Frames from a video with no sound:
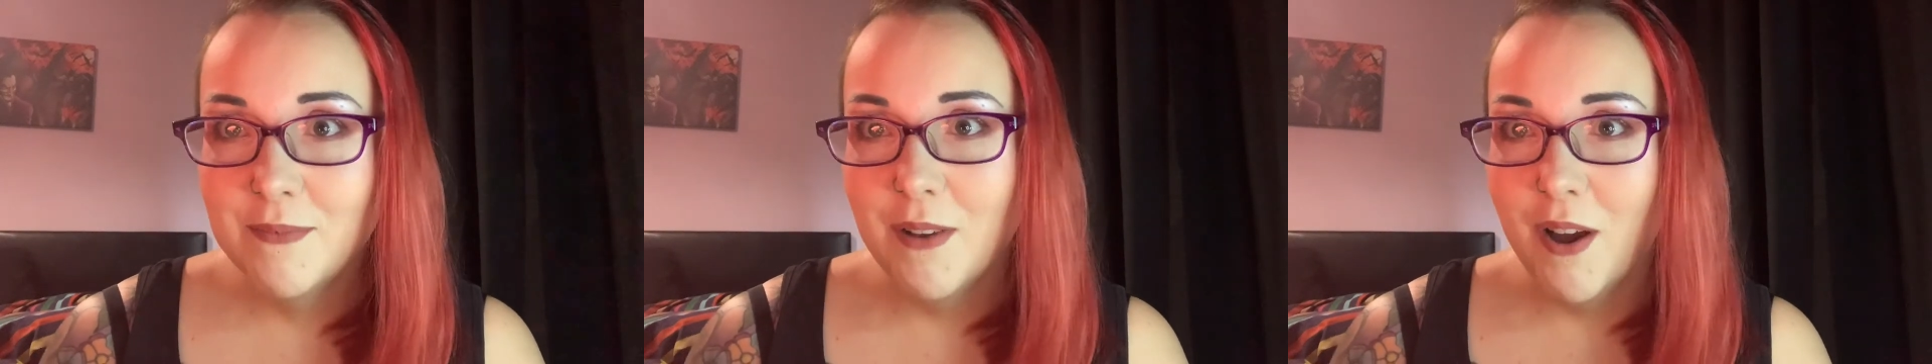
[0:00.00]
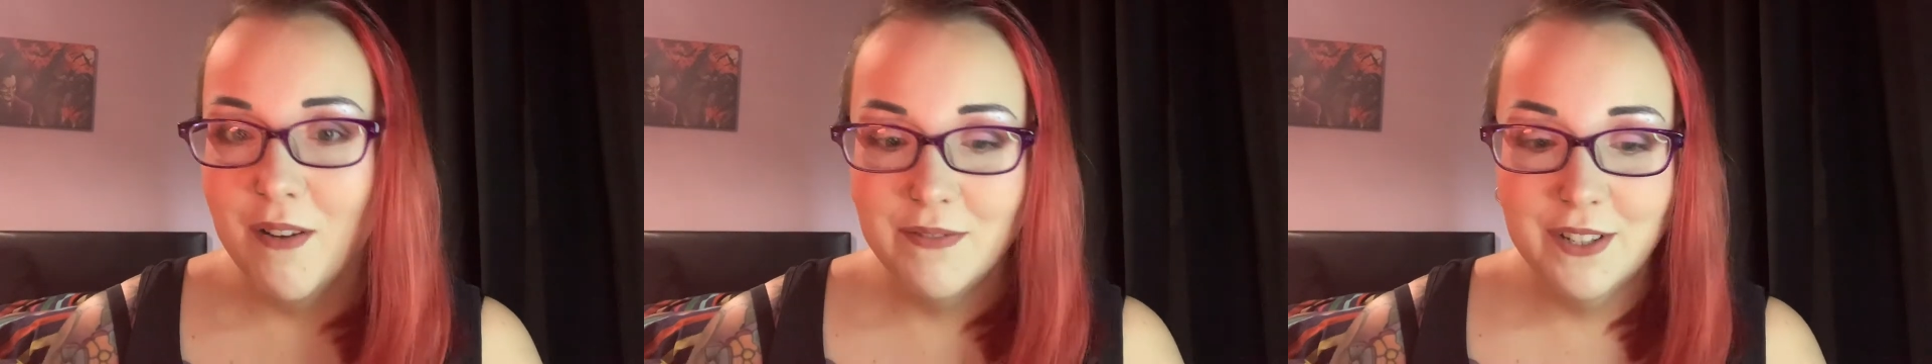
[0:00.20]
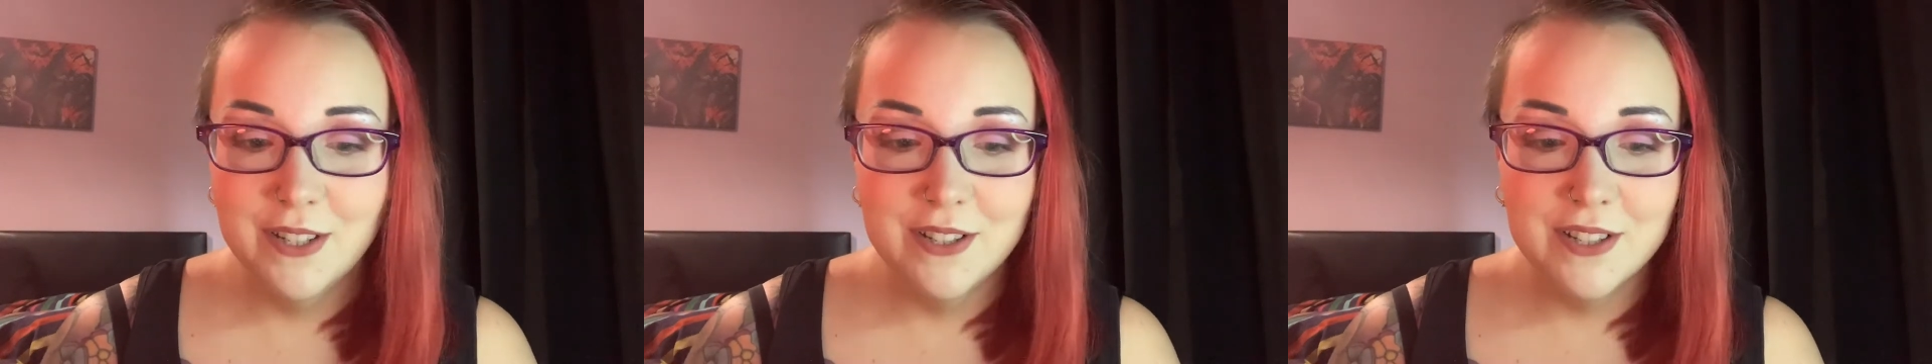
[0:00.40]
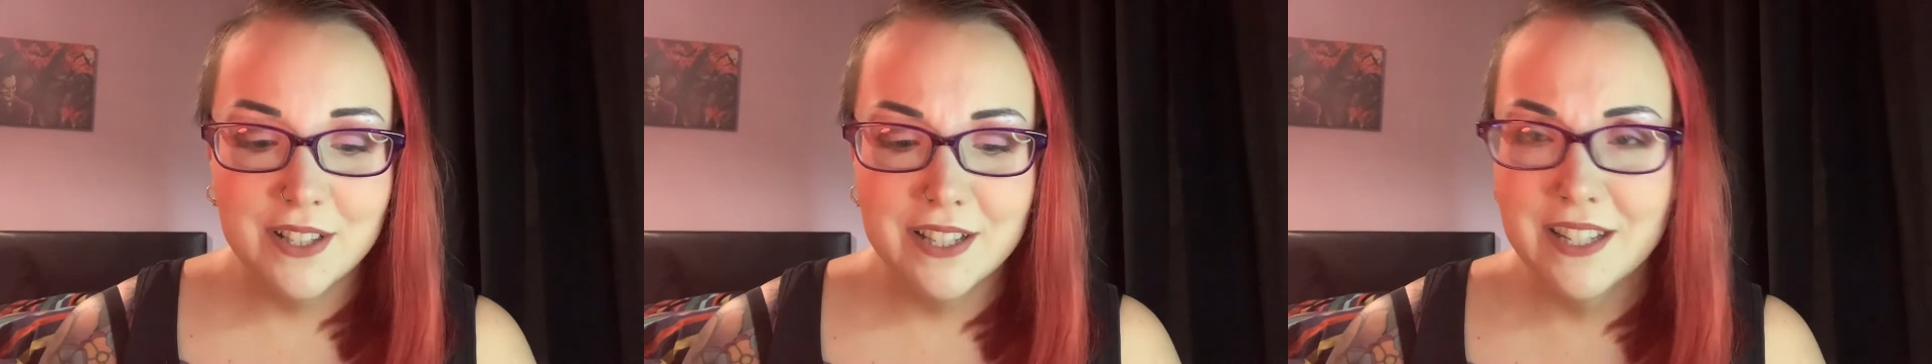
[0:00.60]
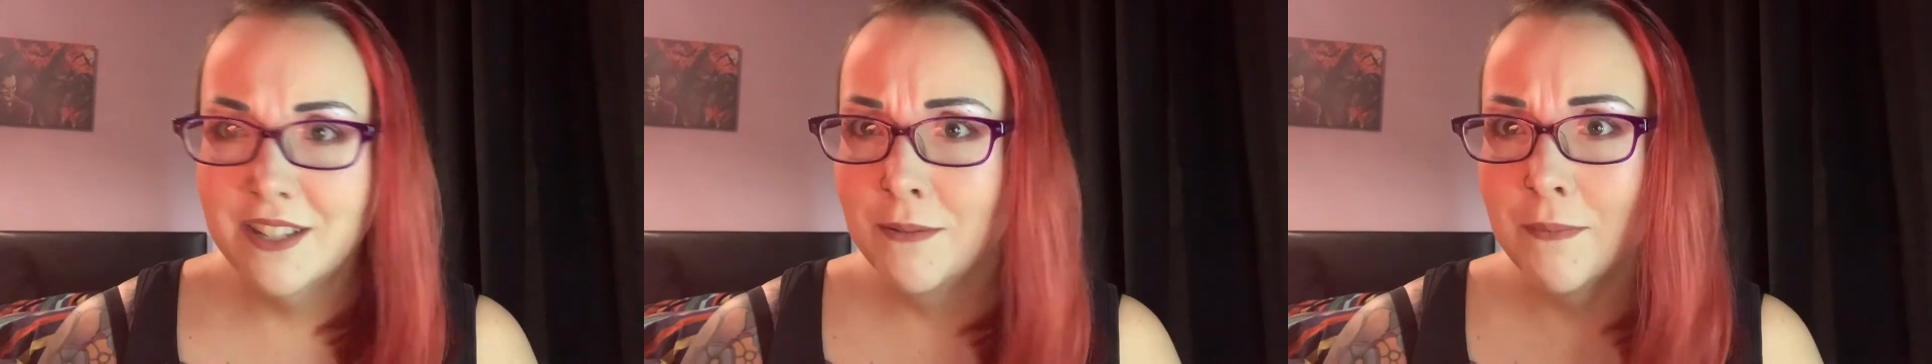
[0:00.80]

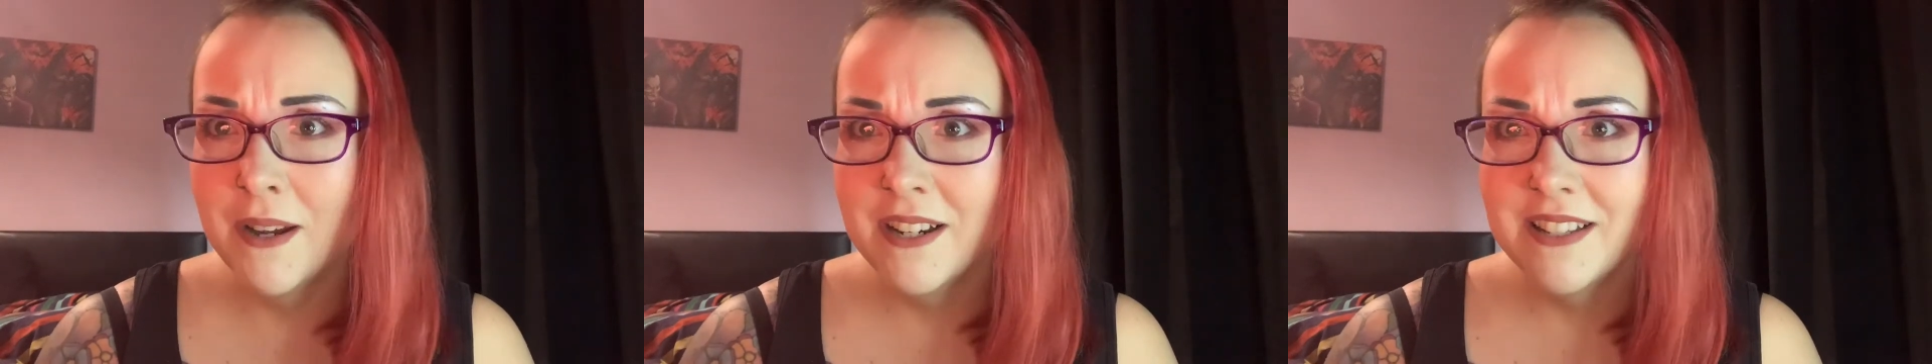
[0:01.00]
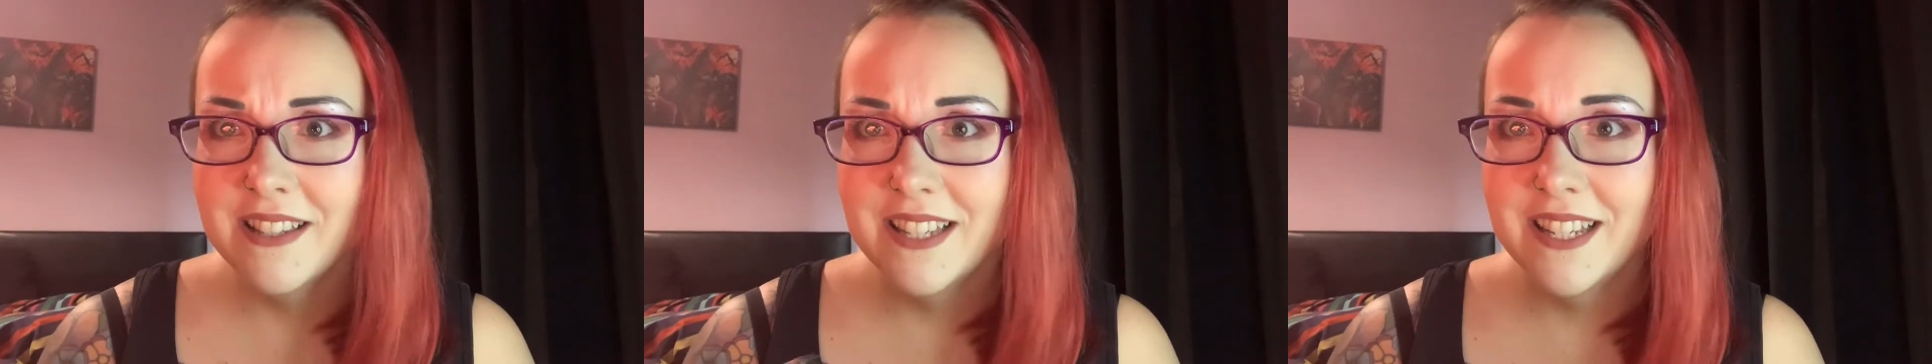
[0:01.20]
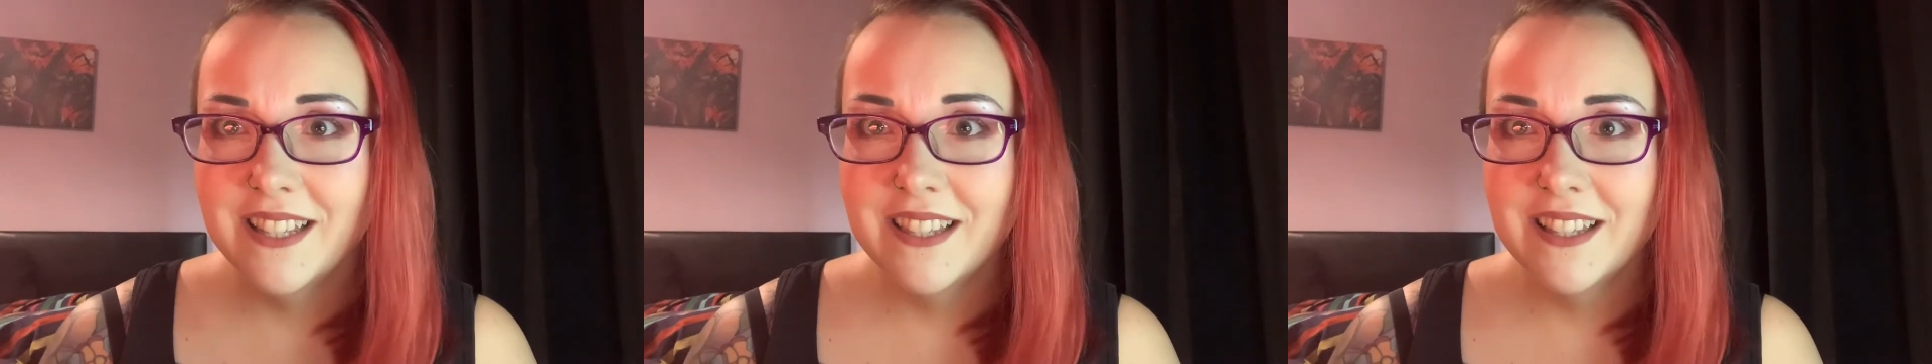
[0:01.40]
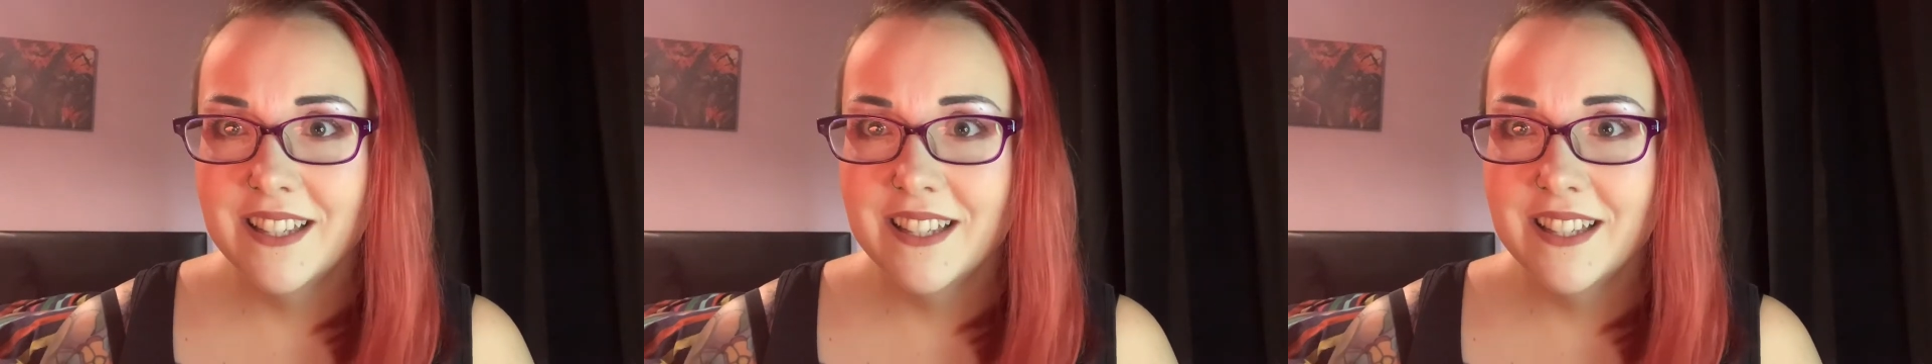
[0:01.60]
Obviously you might have seen